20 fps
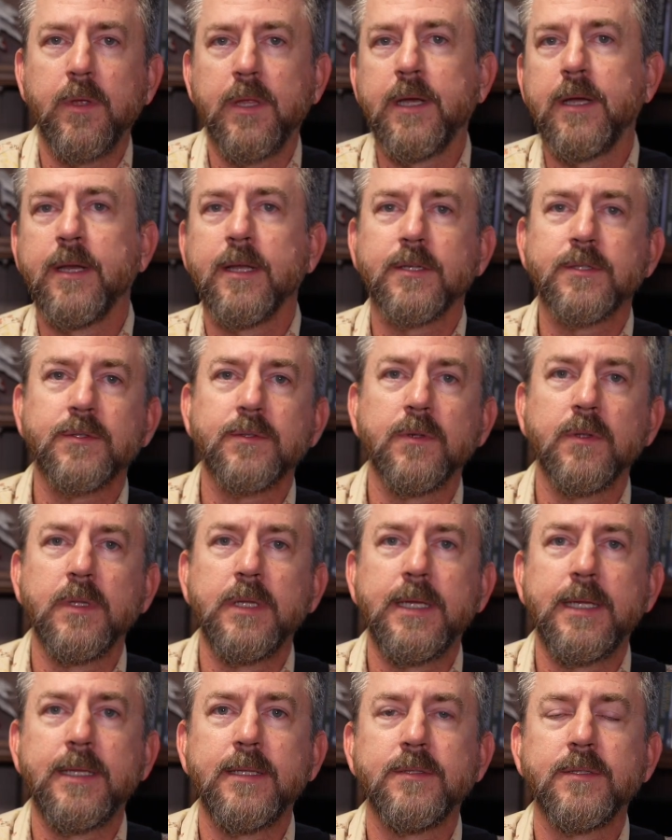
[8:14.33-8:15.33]
and an extra
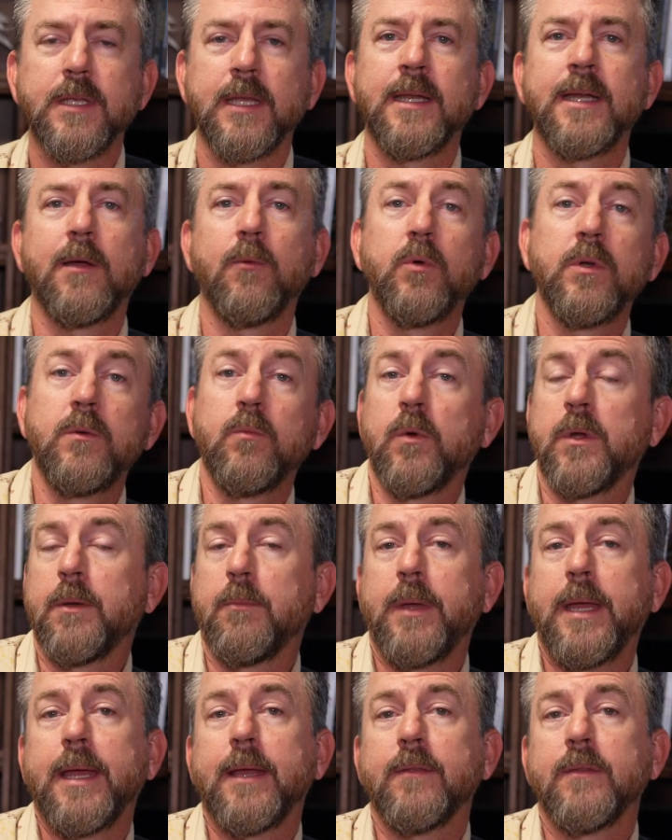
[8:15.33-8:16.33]
lens, and I wouldn't want a
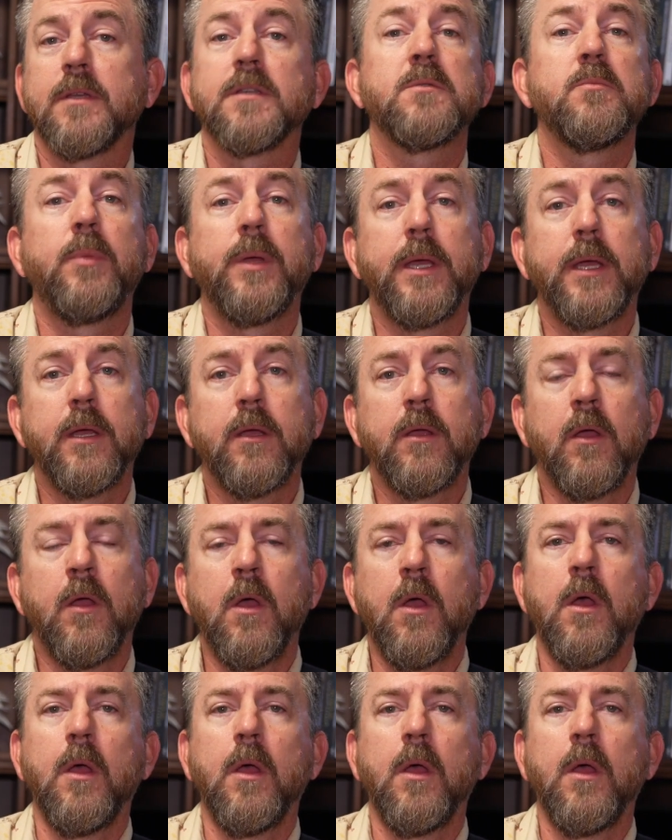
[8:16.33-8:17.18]
bag this big.